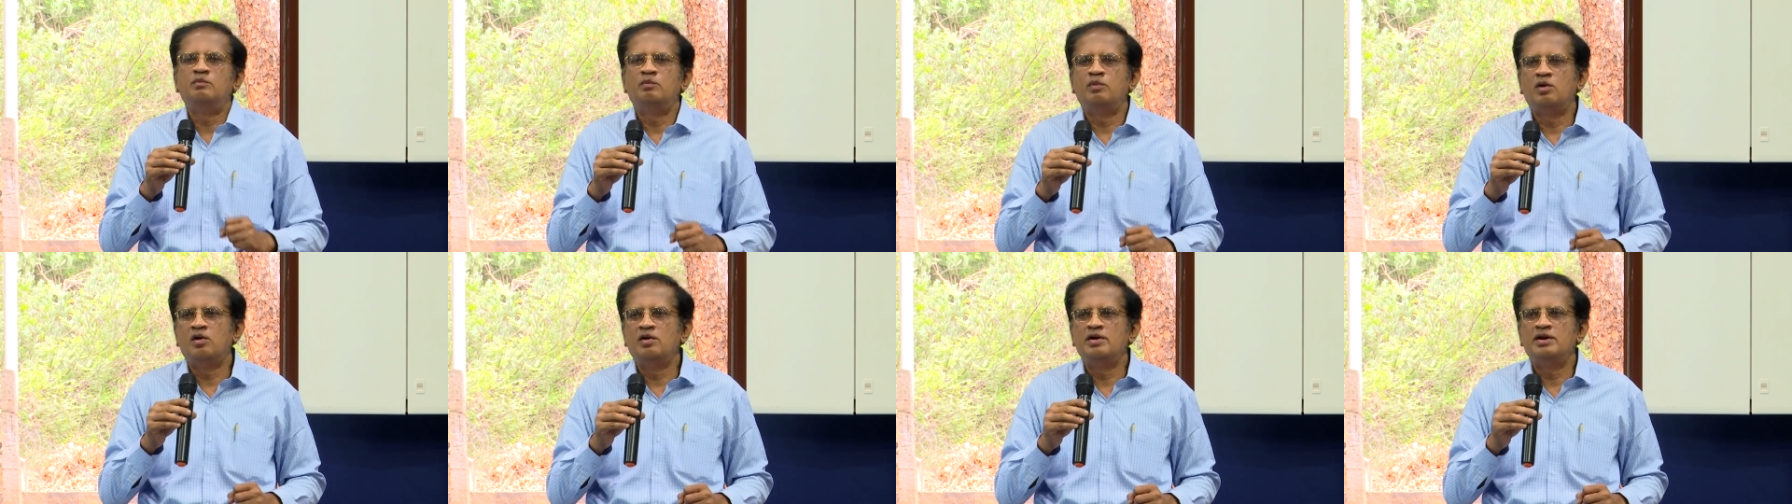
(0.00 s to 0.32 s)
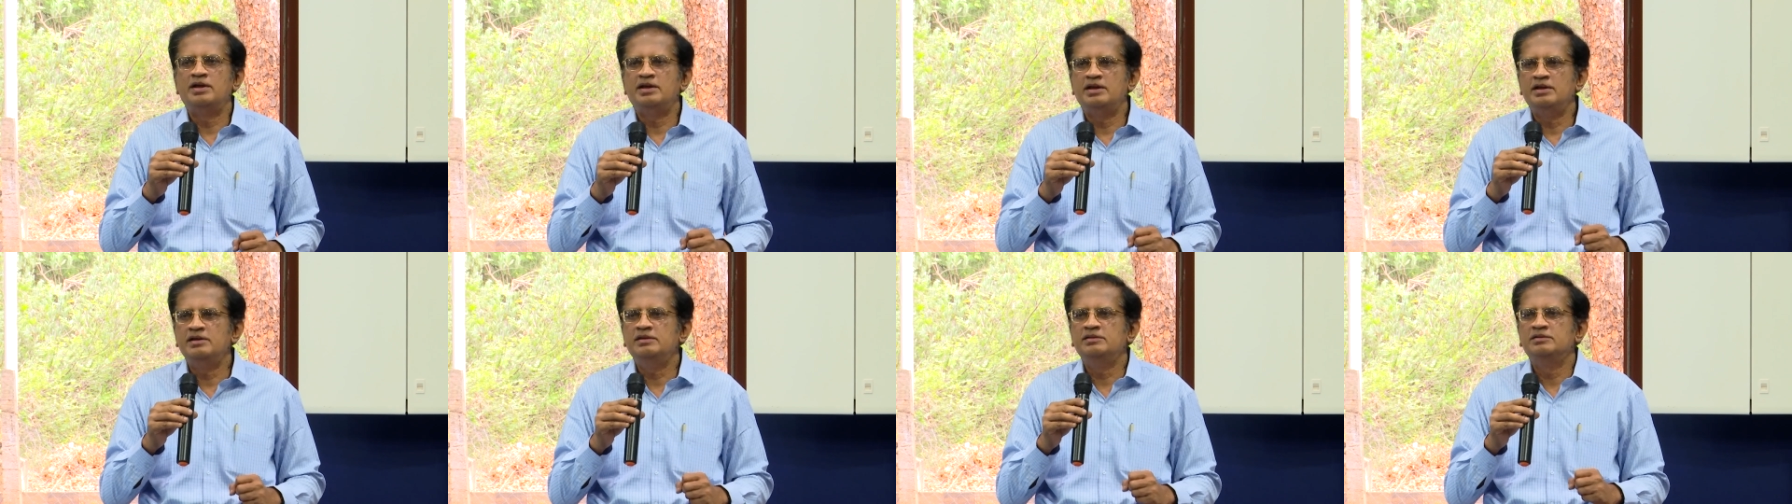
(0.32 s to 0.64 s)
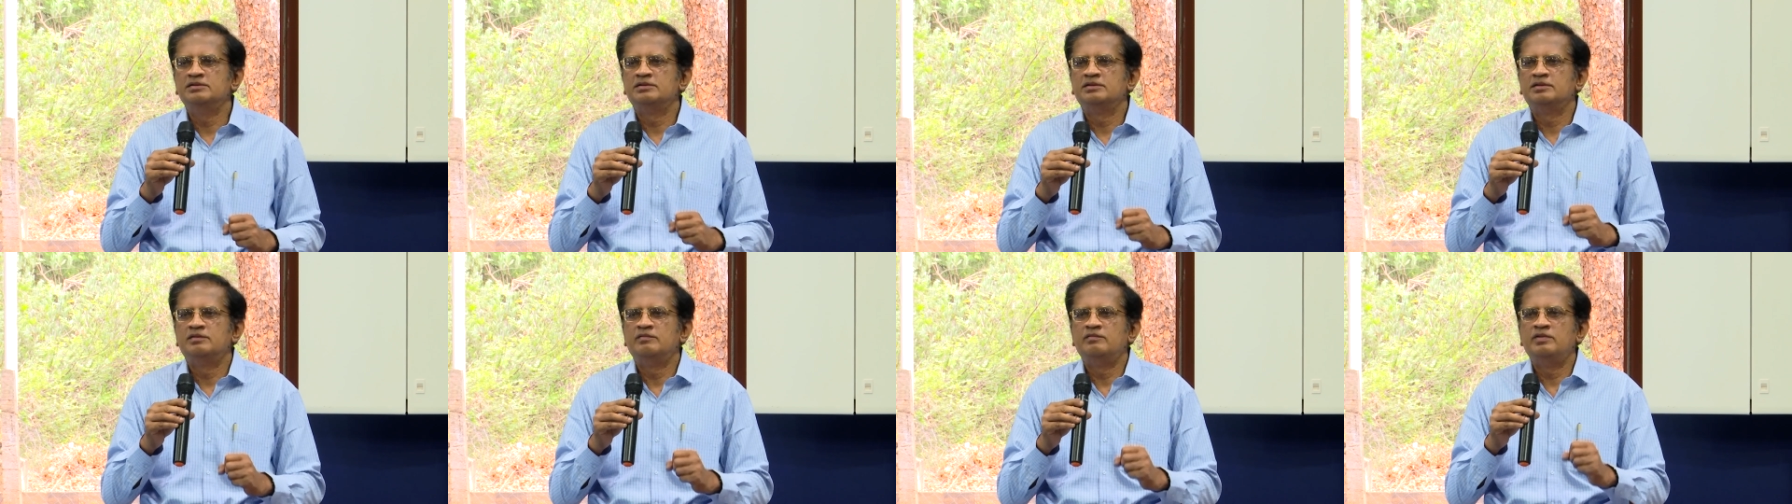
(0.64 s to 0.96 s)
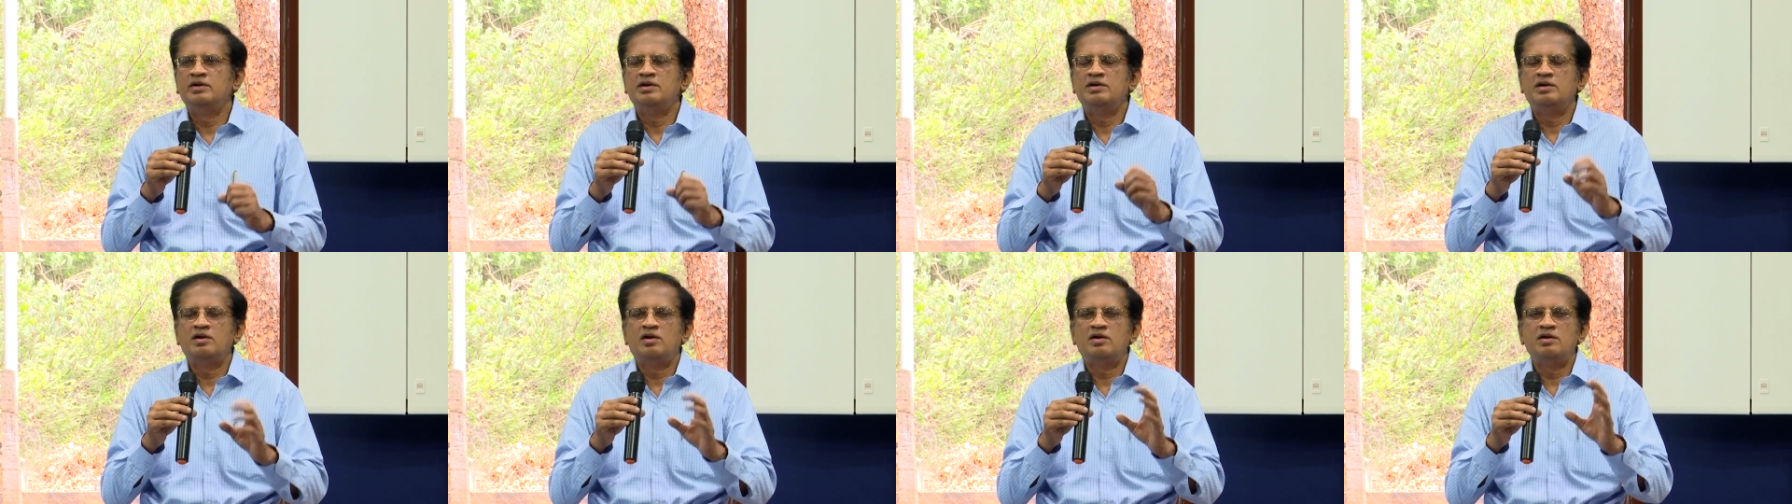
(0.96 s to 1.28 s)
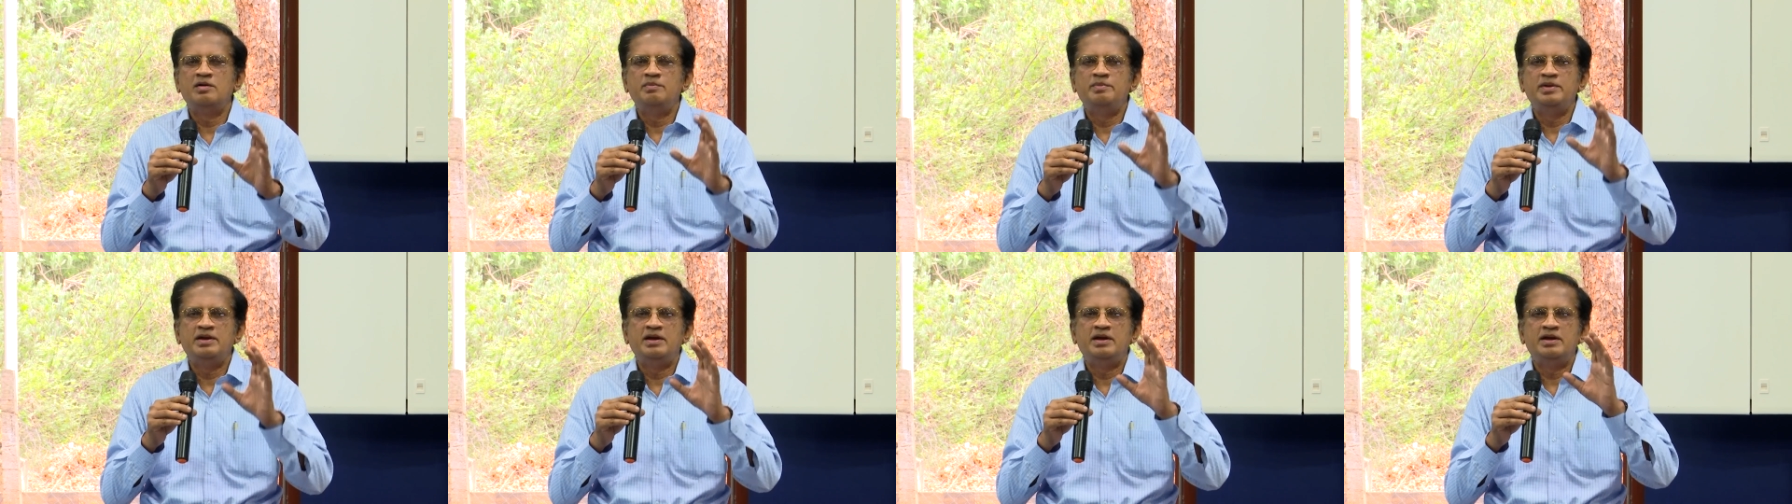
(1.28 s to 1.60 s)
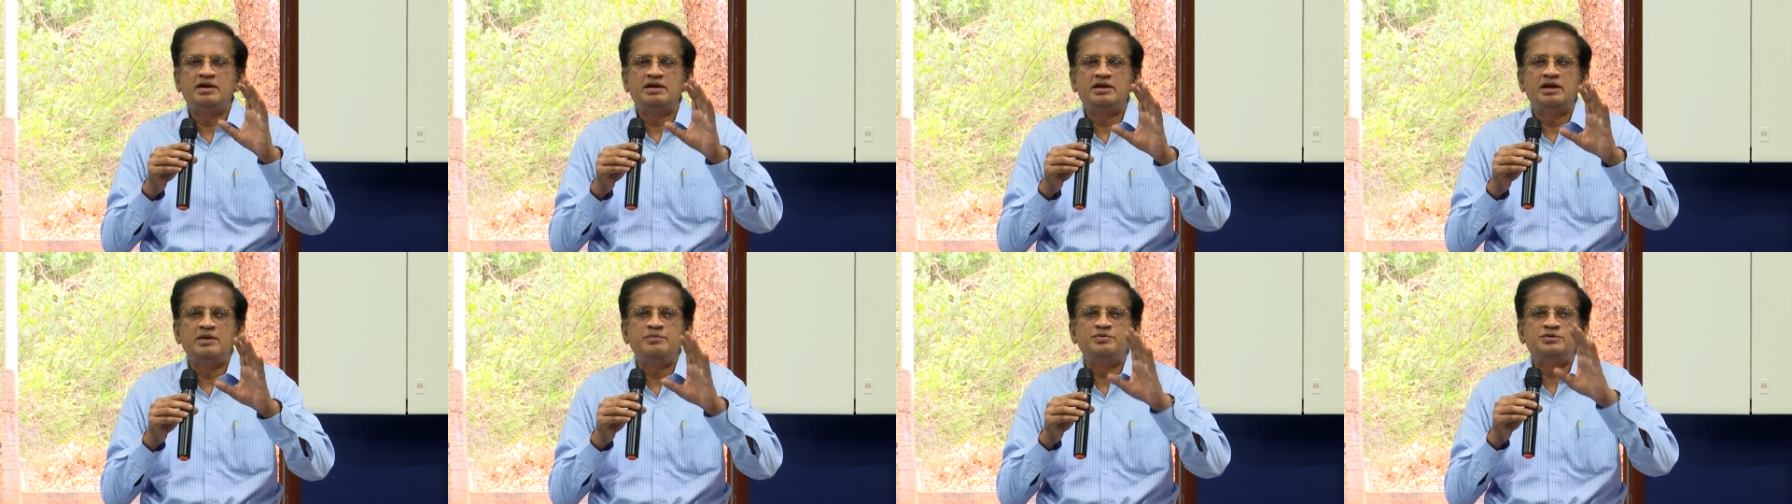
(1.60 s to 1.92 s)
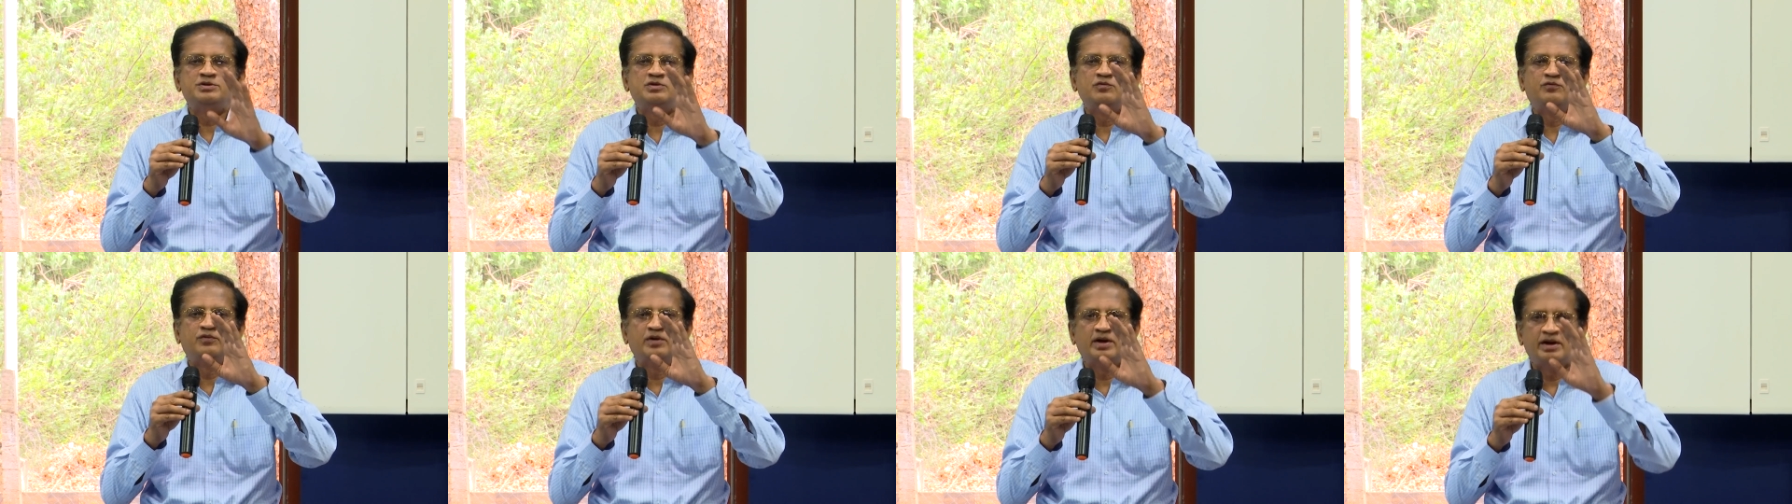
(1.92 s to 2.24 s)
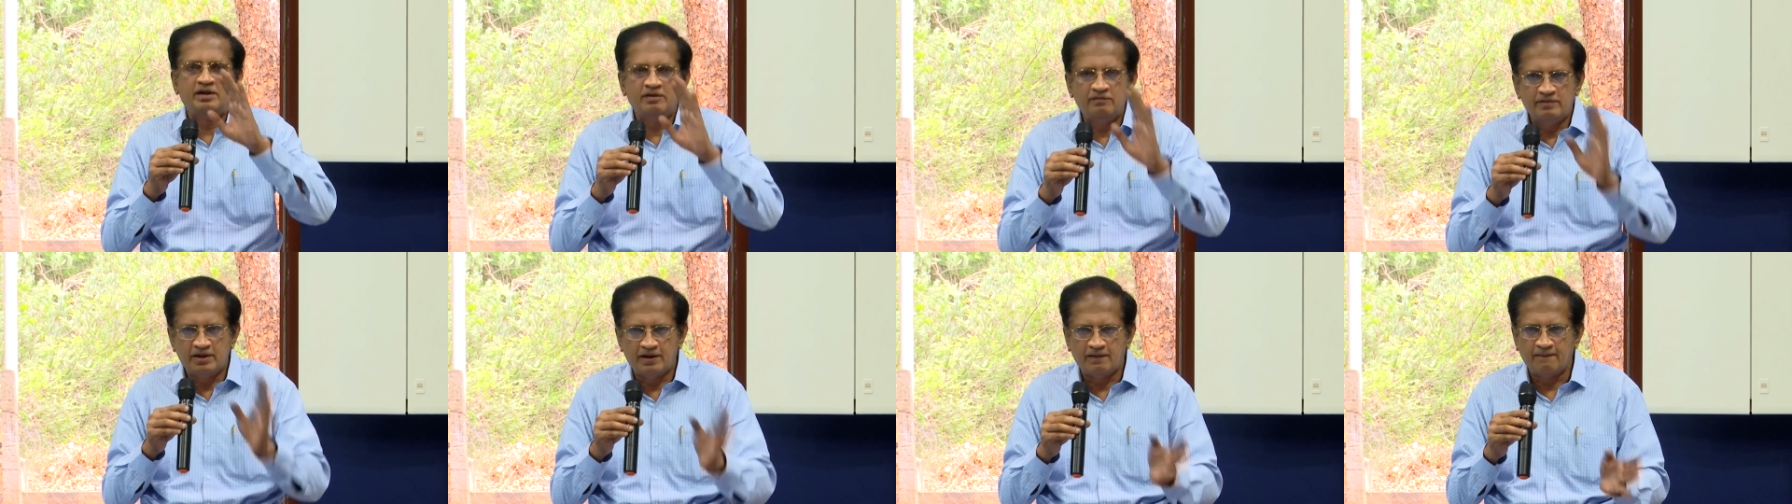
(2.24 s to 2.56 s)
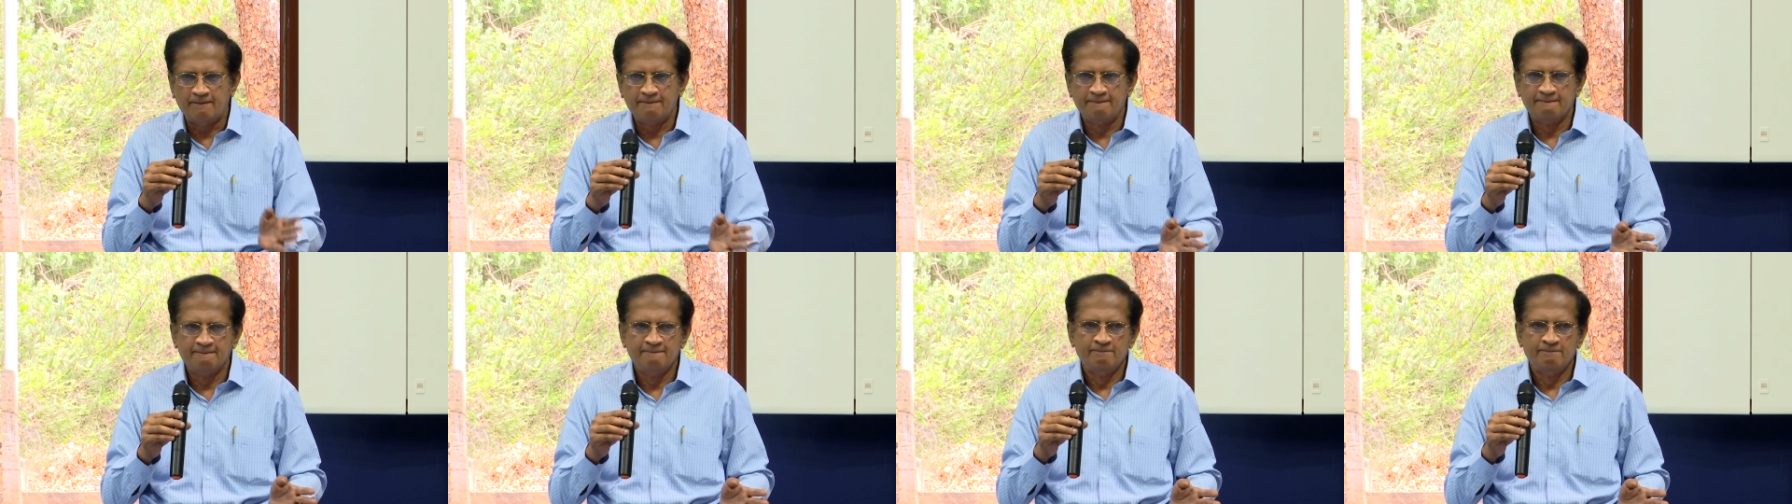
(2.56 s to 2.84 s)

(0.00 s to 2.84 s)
body will not be eclipsed forever.